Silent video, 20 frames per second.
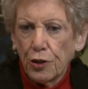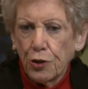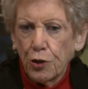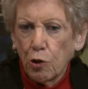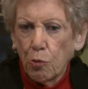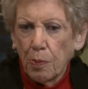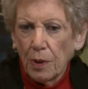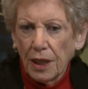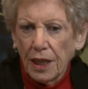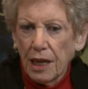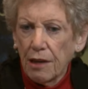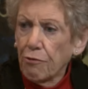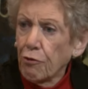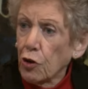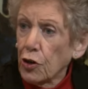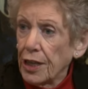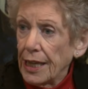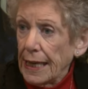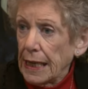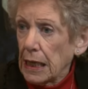Jubilee
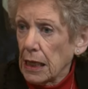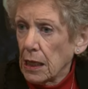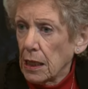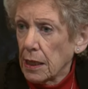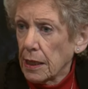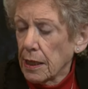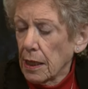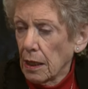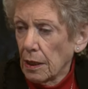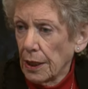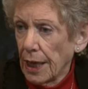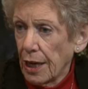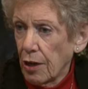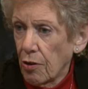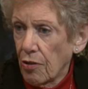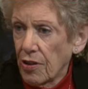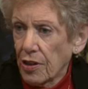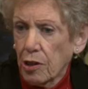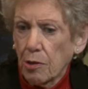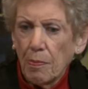for deacons
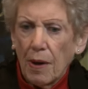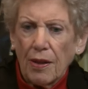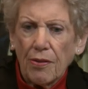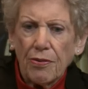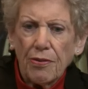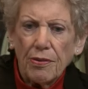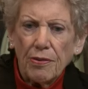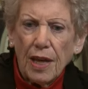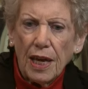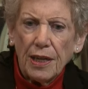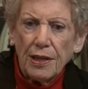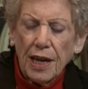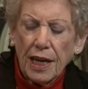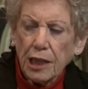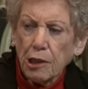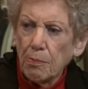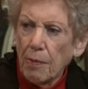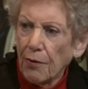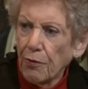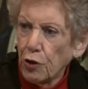later this month, and then mm-hmm.
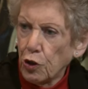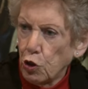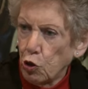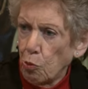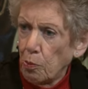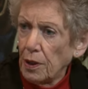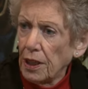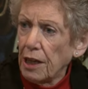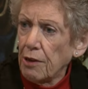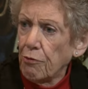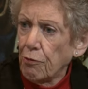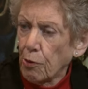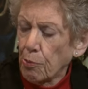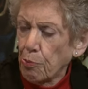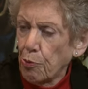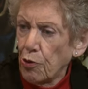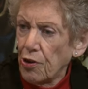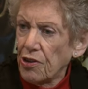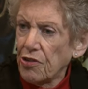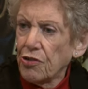next month the Jubilee for
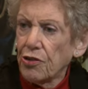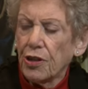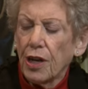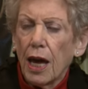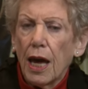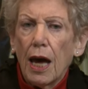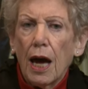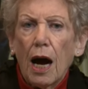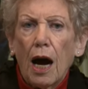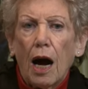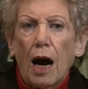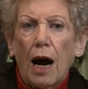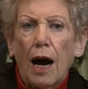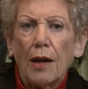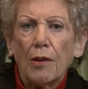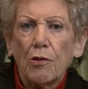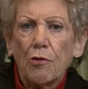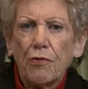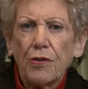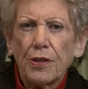priests
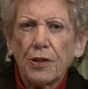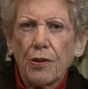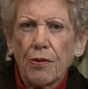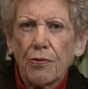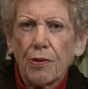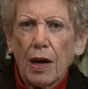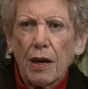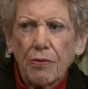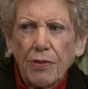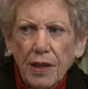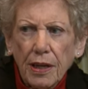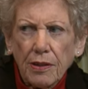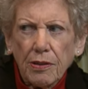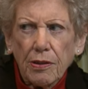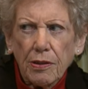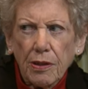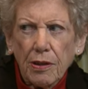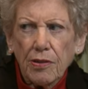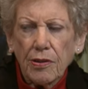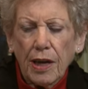on the feast of I think
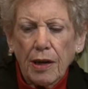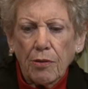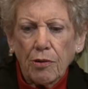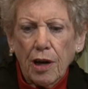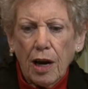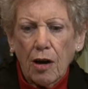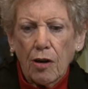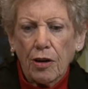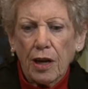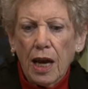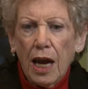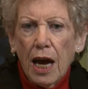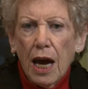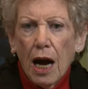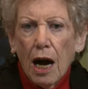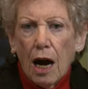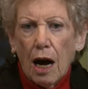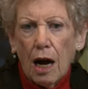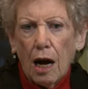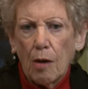it's the Sacred Heart.
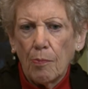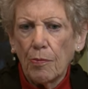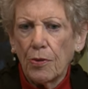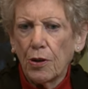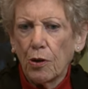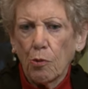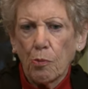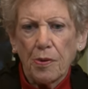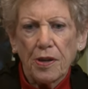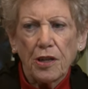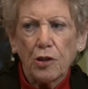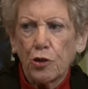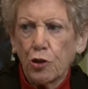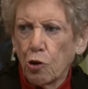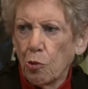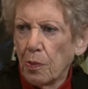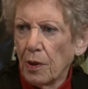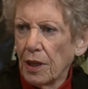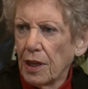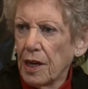Um, there will be a
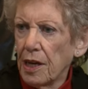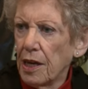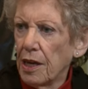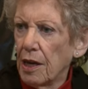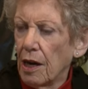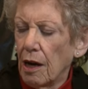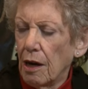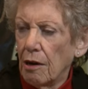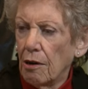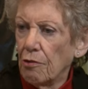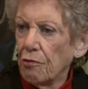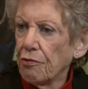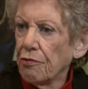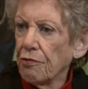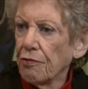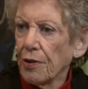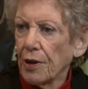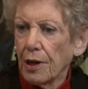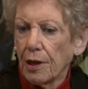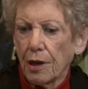Jubilee
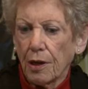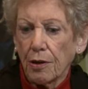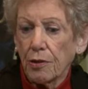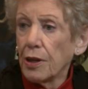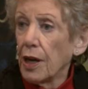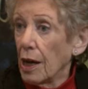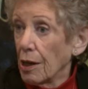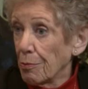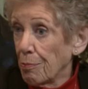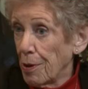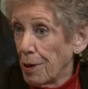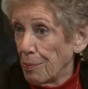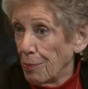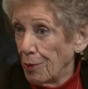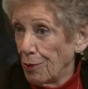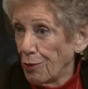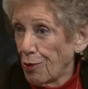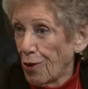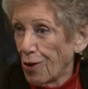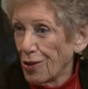of uh, young
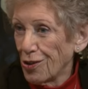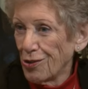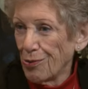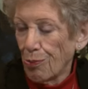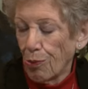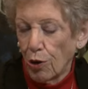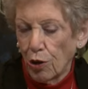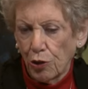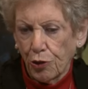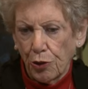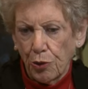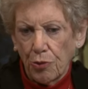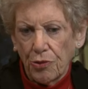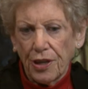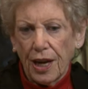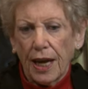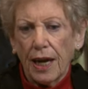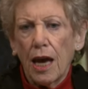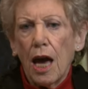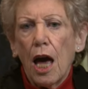people, of course, World Youth
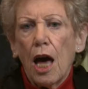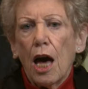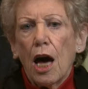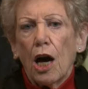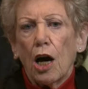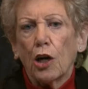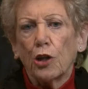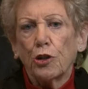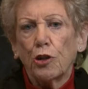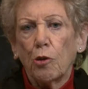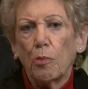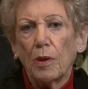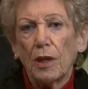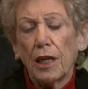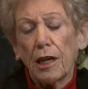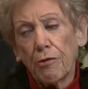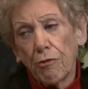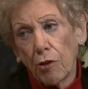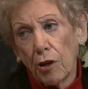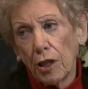Day, a
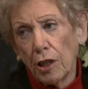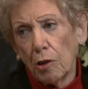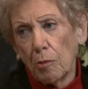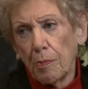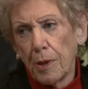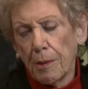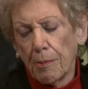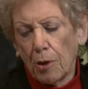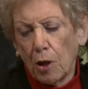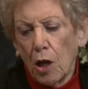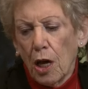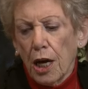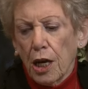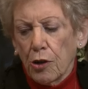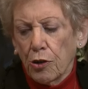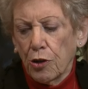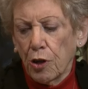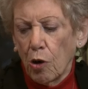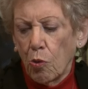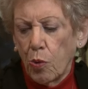Jubilee for ill people.
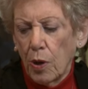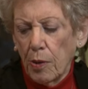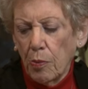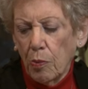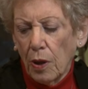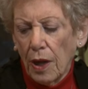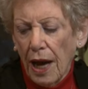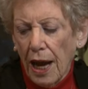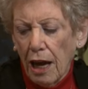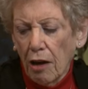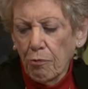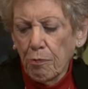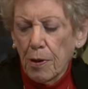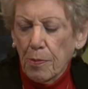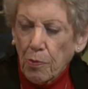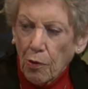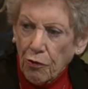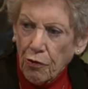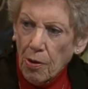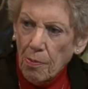So we will have
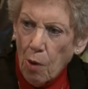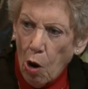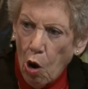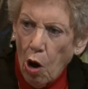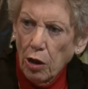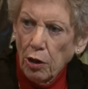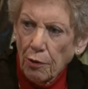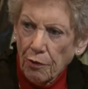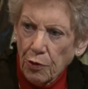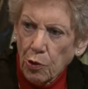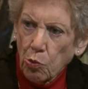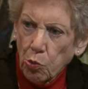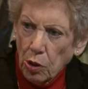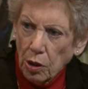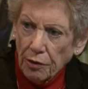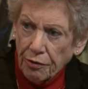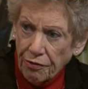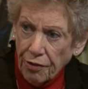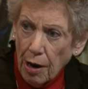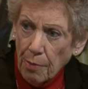people from all over the
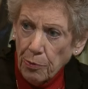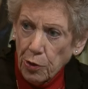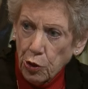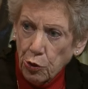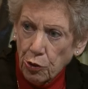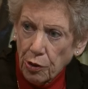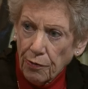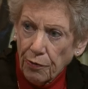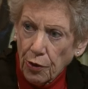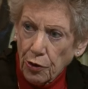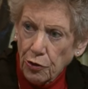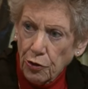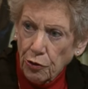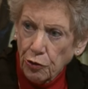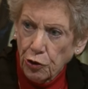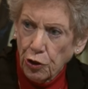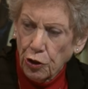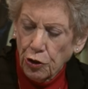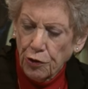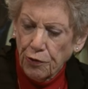world from the Universal
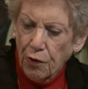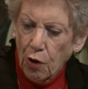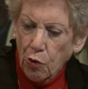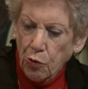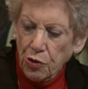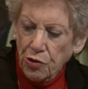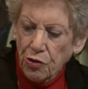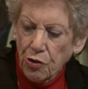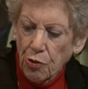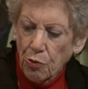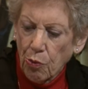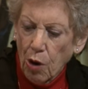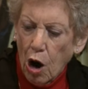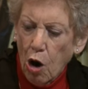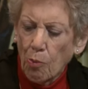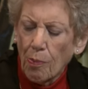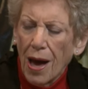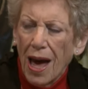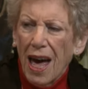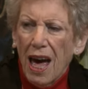Church focus in
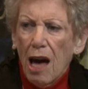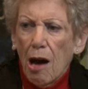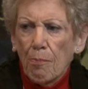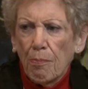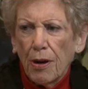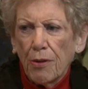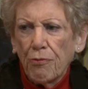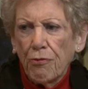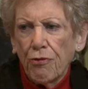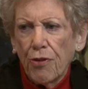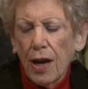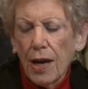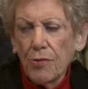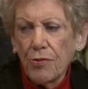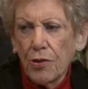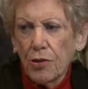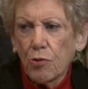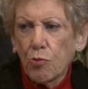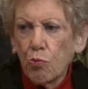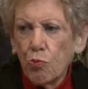Rome, but
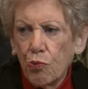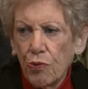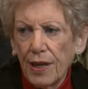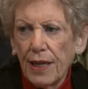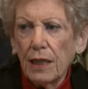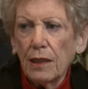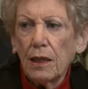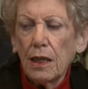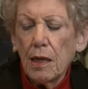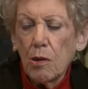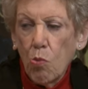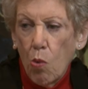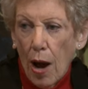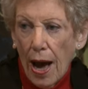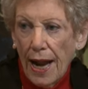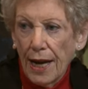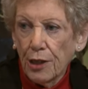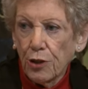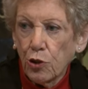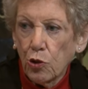Francis really
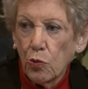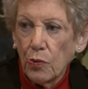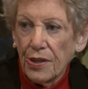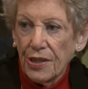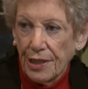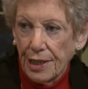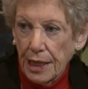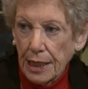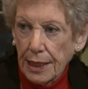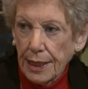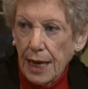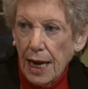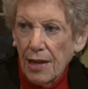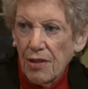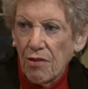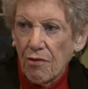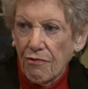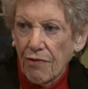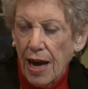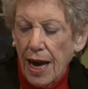wanted to insist
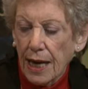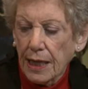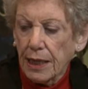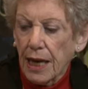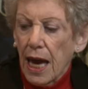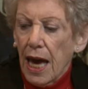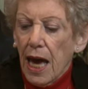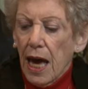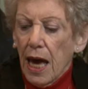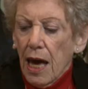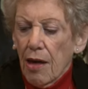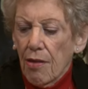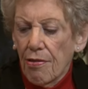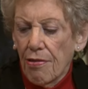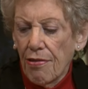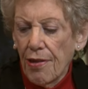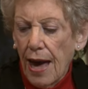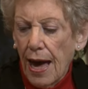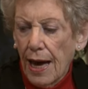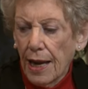on the fact
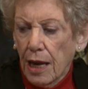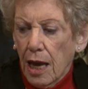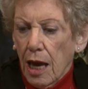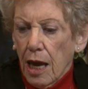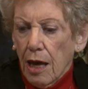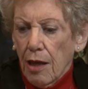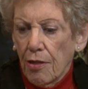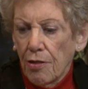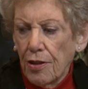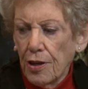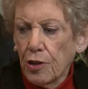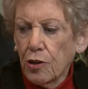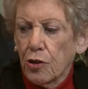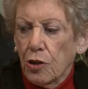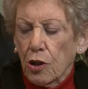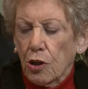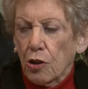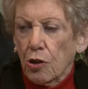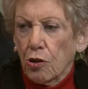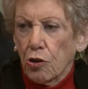that
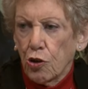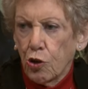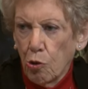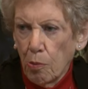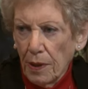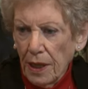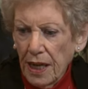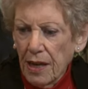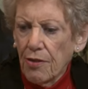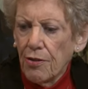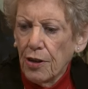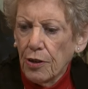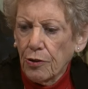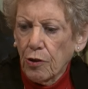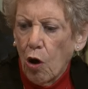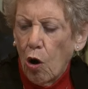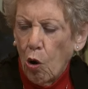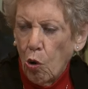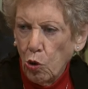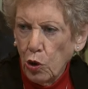this Jubilee, this
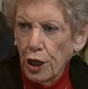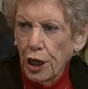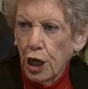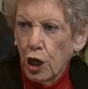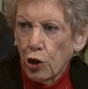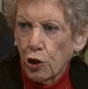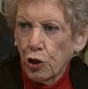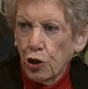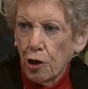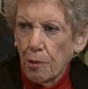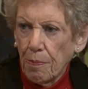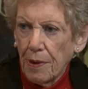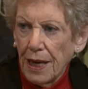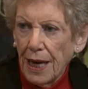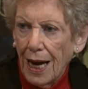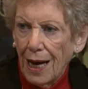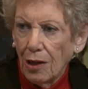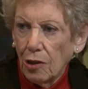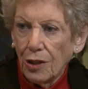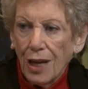holy year, should be
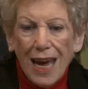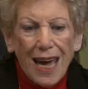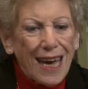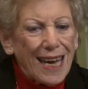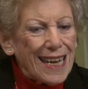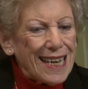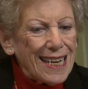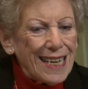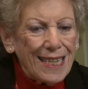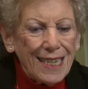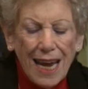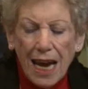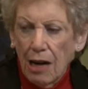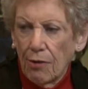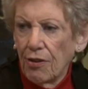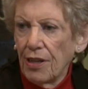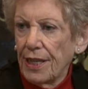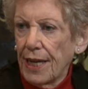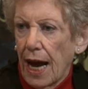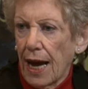held in
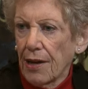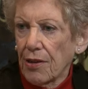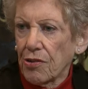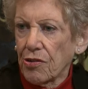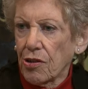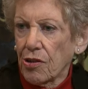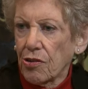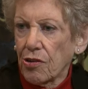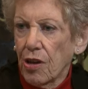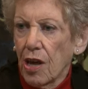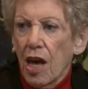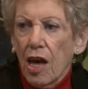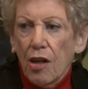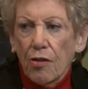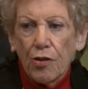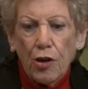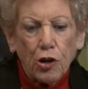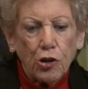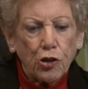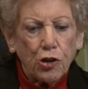every diocese.
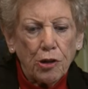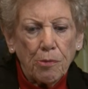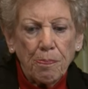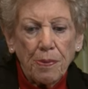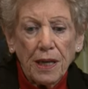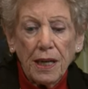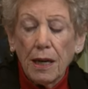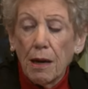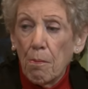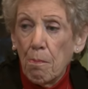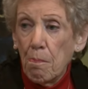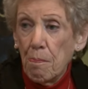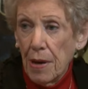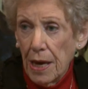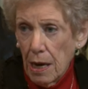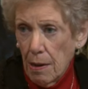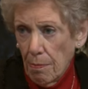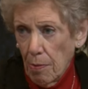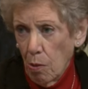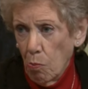Mm-hmm. There should be
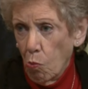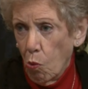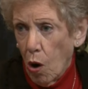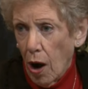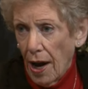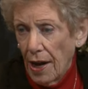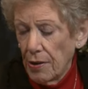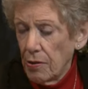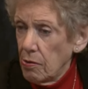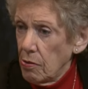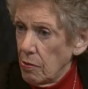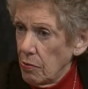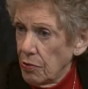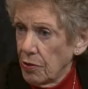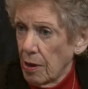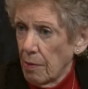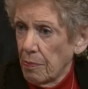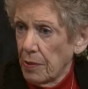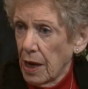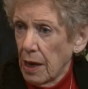minimum one,
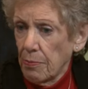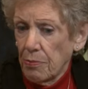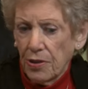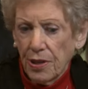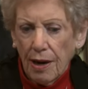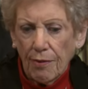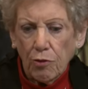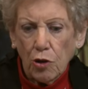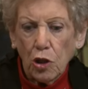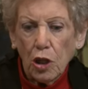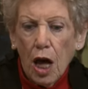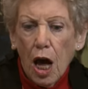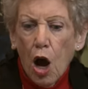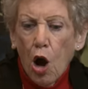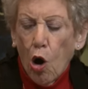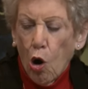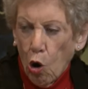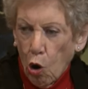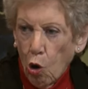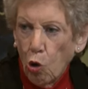sometimes several,
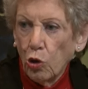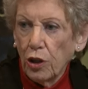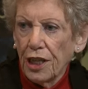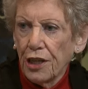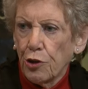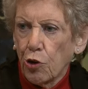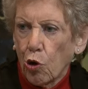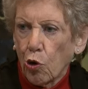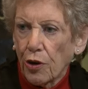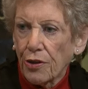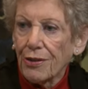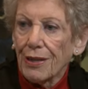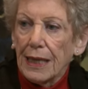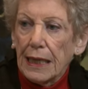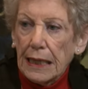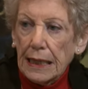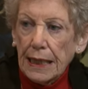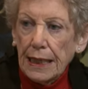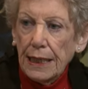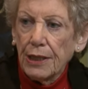holy doors
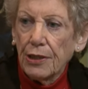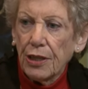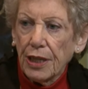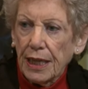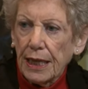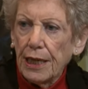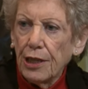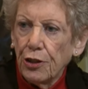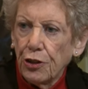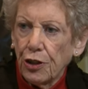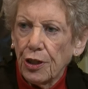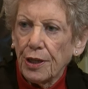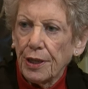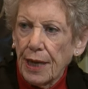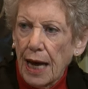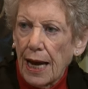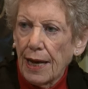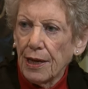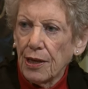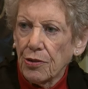in each
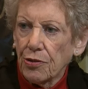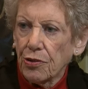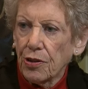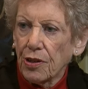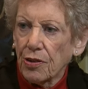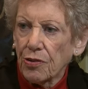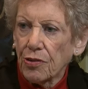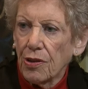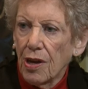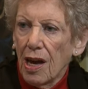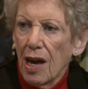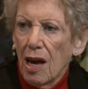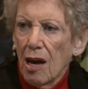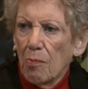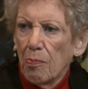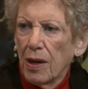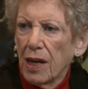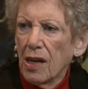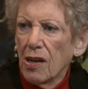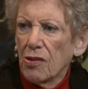diocese
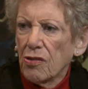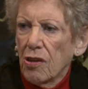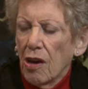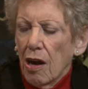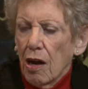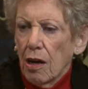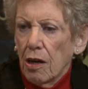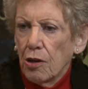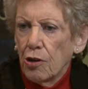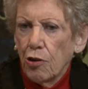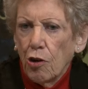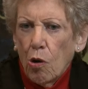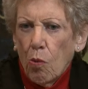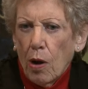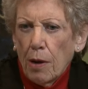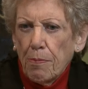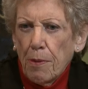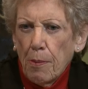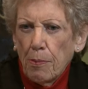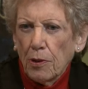because you don't
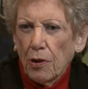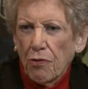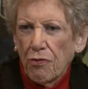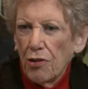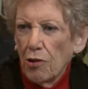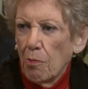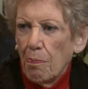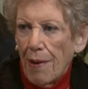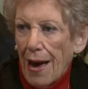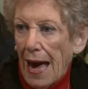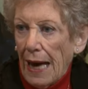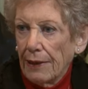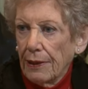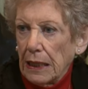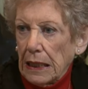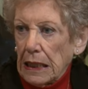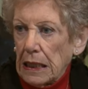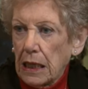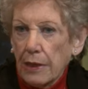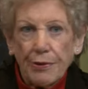want people to feel
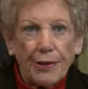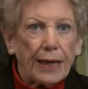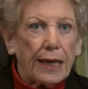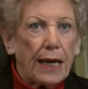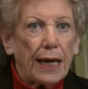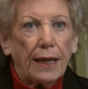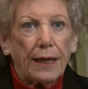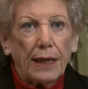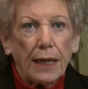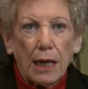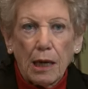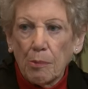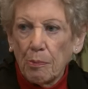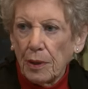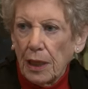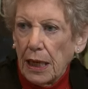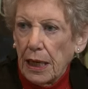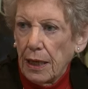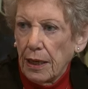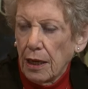badly because they can't get on a
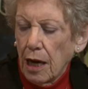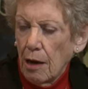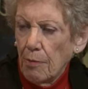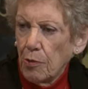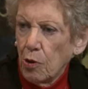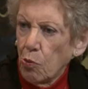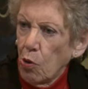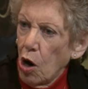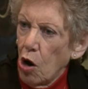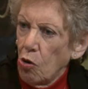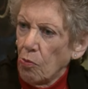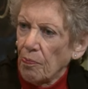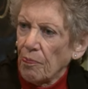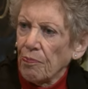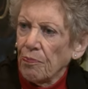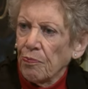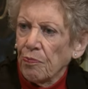plane and come to Rome.